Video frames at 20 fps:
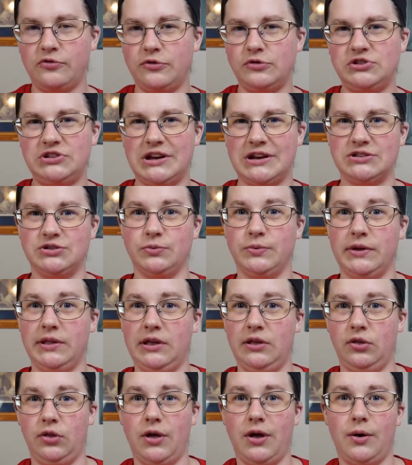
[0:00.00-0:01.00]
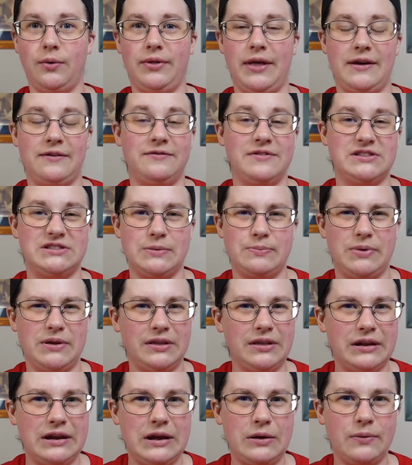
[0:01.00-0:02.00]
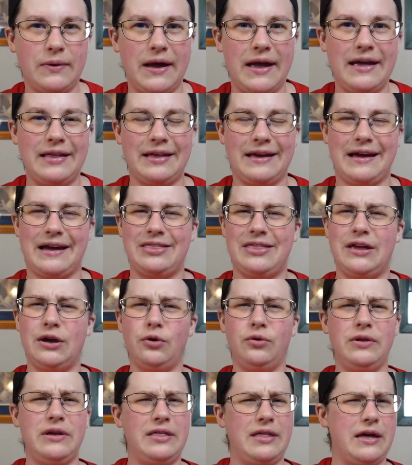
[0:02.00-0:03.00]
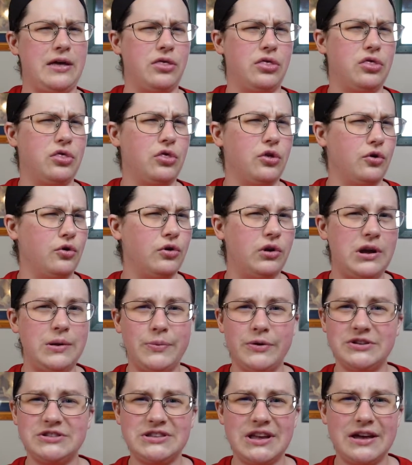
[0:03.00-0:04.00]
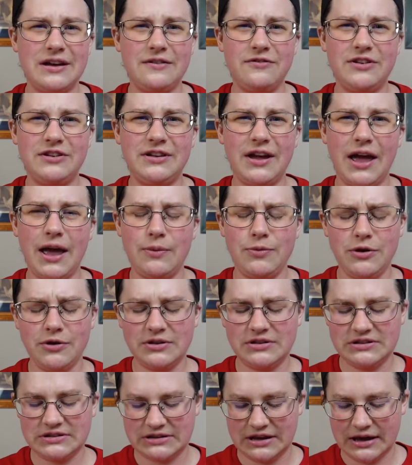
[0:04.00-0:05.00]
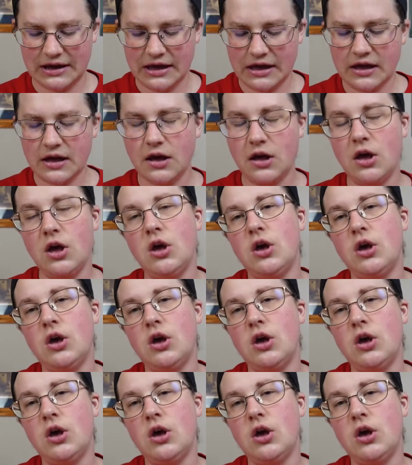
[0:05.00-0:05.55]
Fuji has a really low like visibility rate. Like I think only like 30% of the time you can see it.